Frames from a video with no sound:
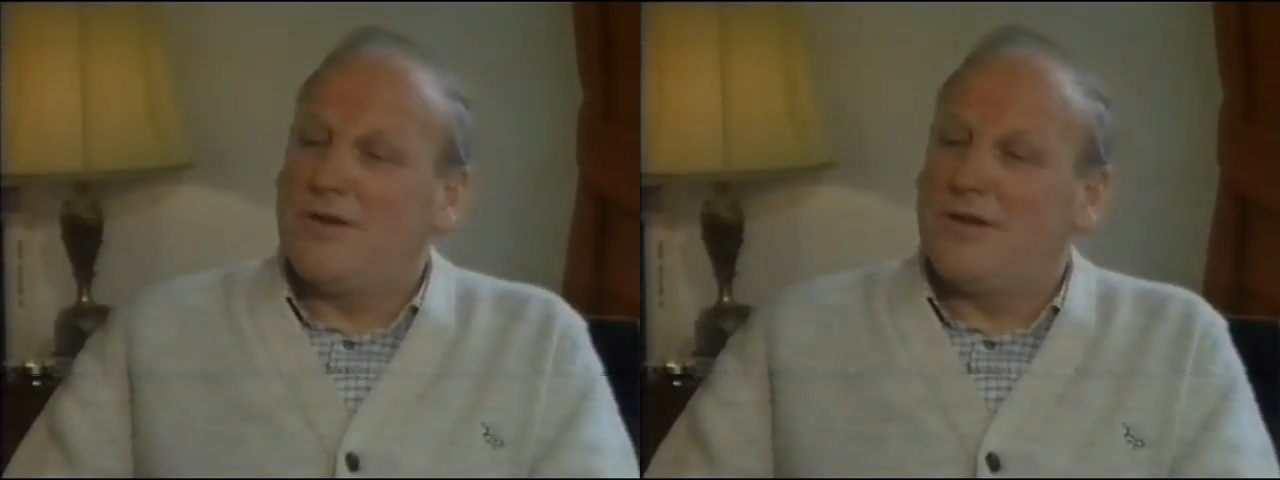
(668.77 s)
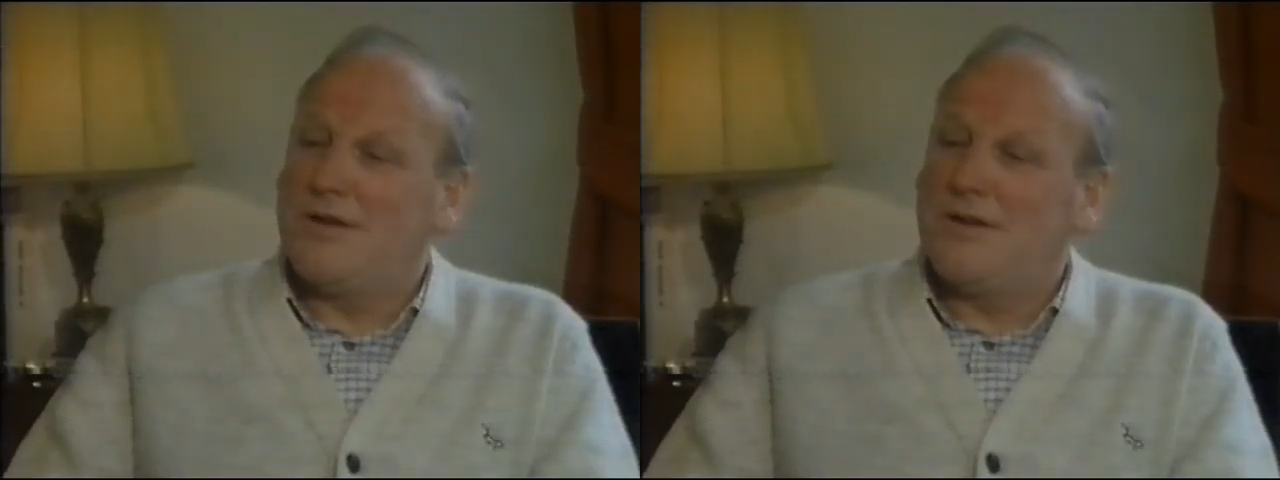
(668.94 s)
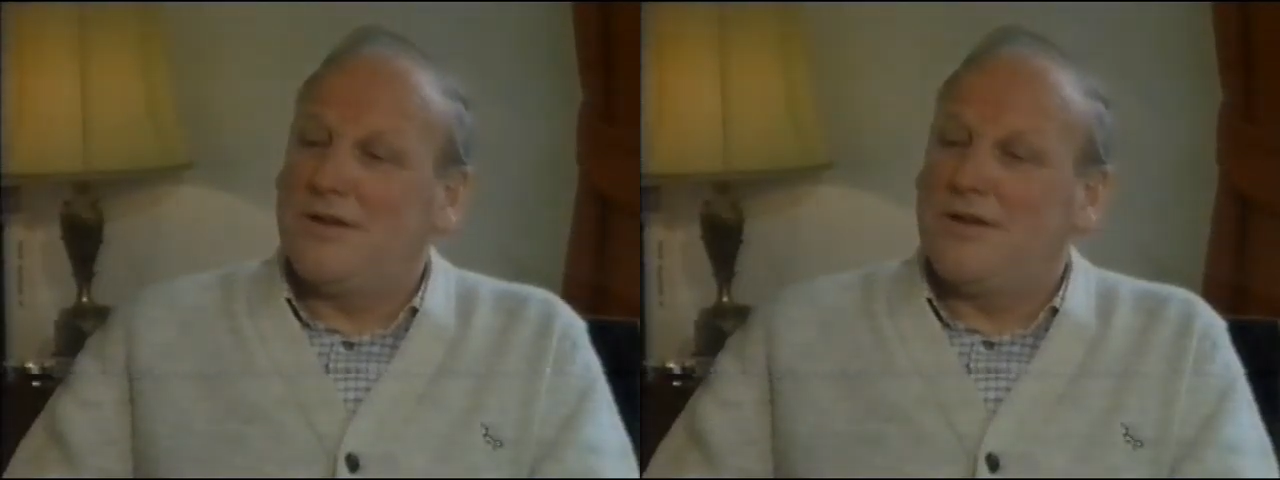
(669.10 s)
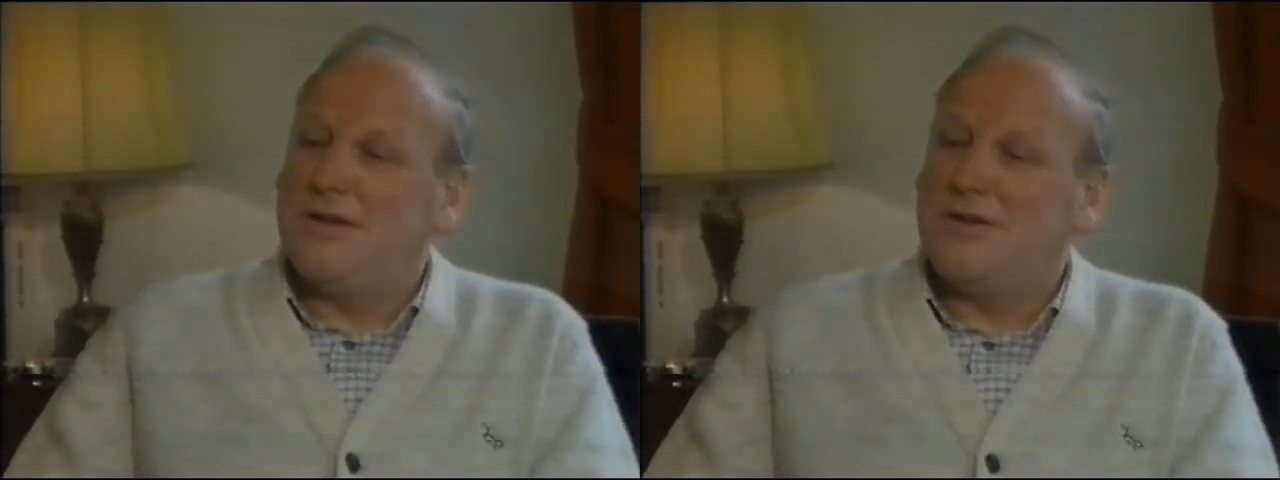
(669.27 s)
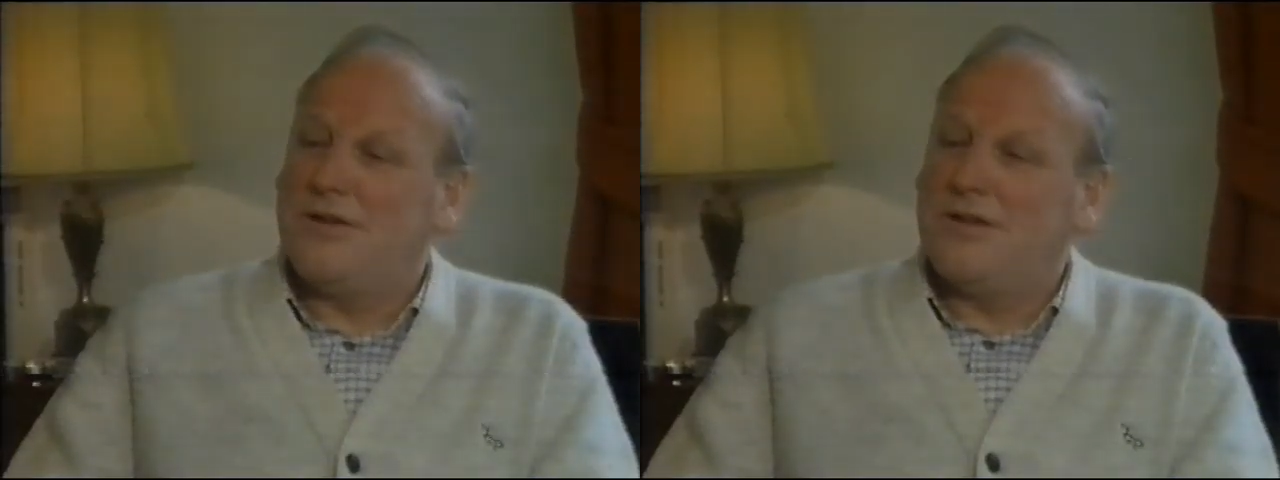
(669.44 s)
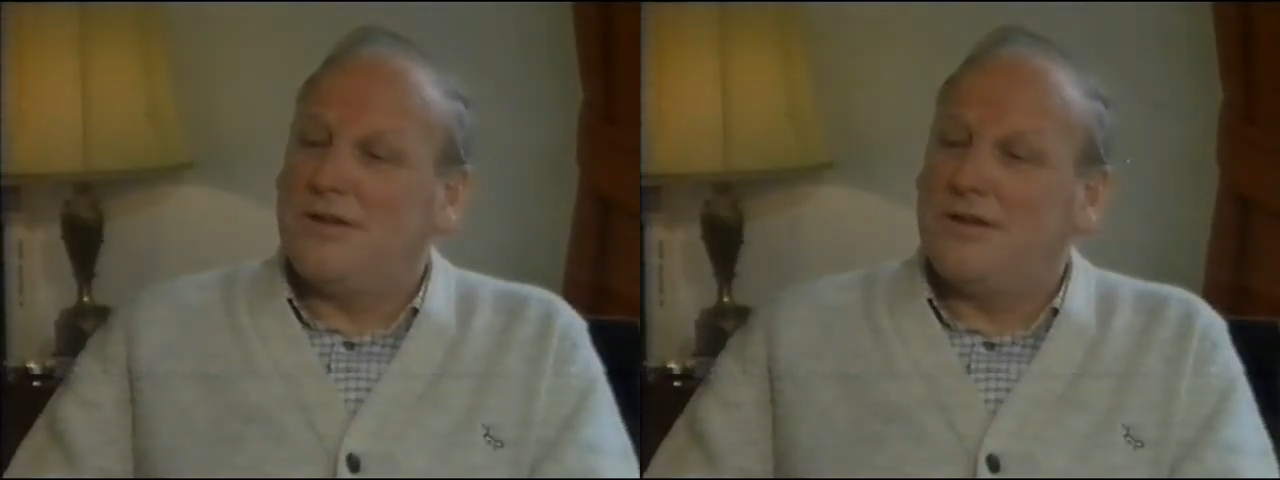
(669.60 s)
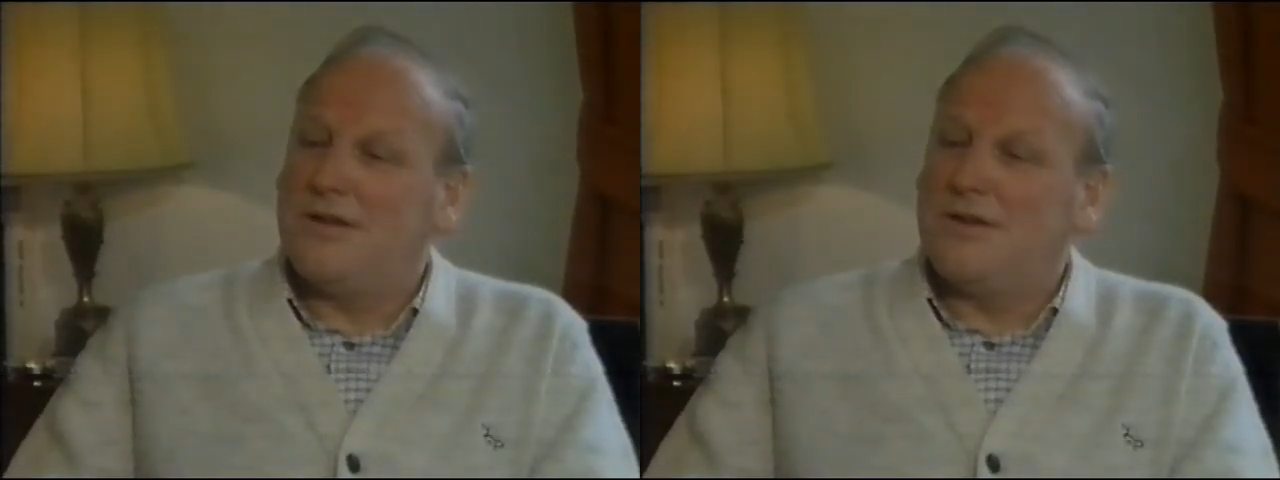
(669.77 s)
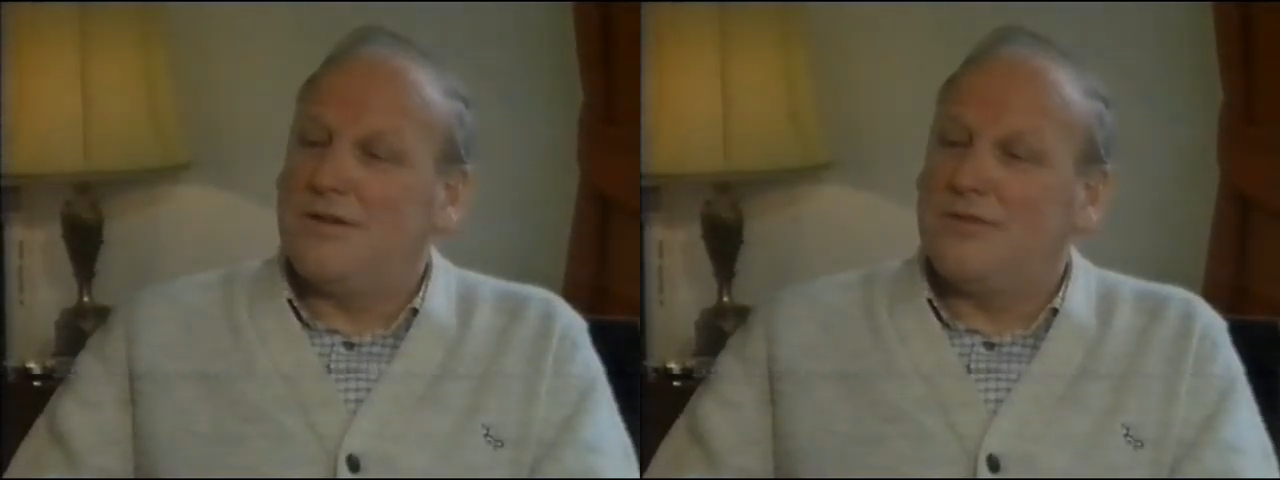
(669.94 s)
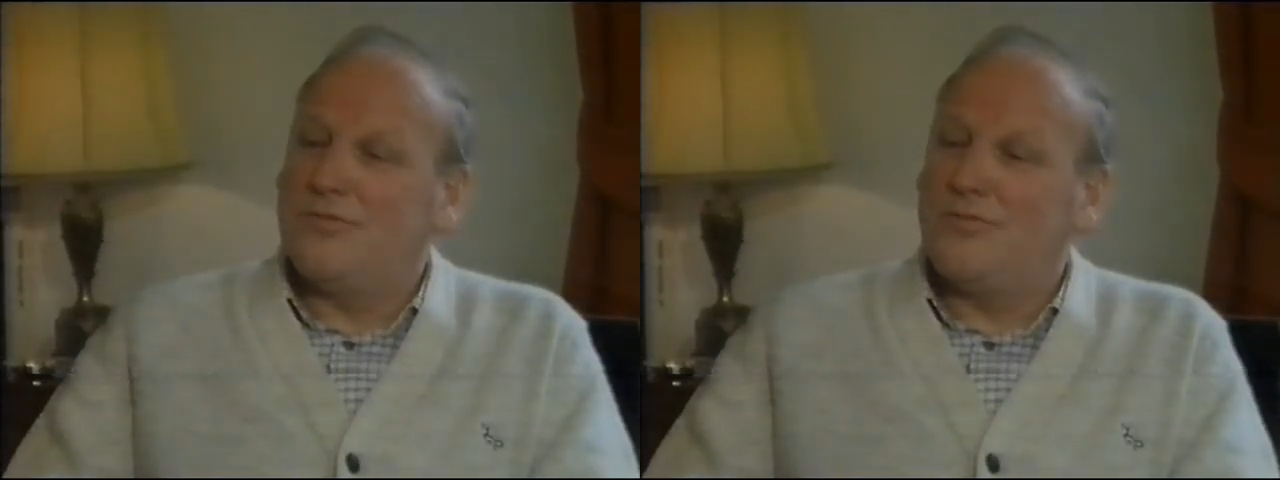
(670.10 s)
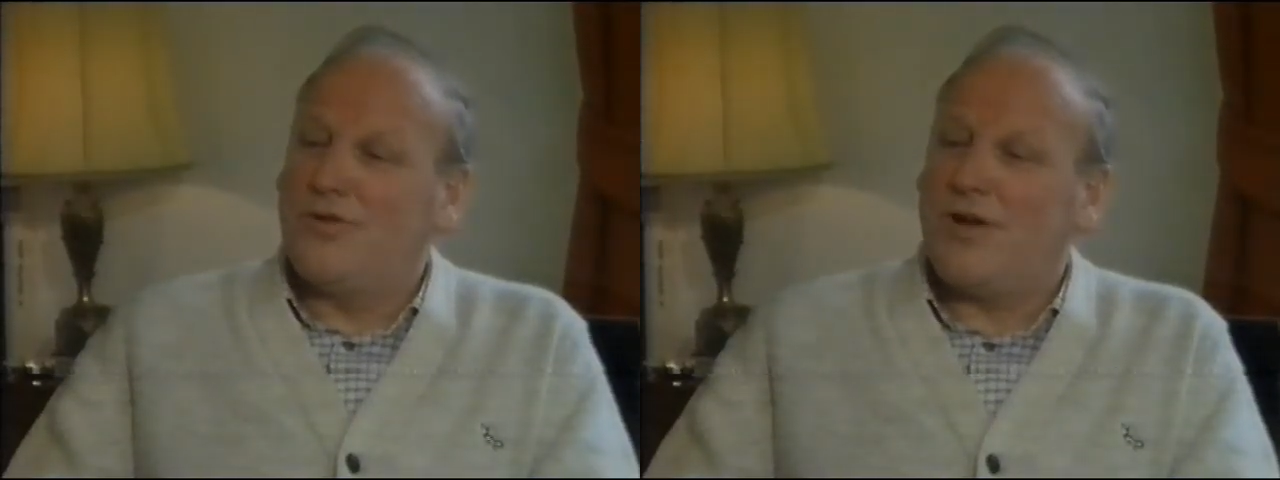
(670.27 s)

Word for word: in the in the uh,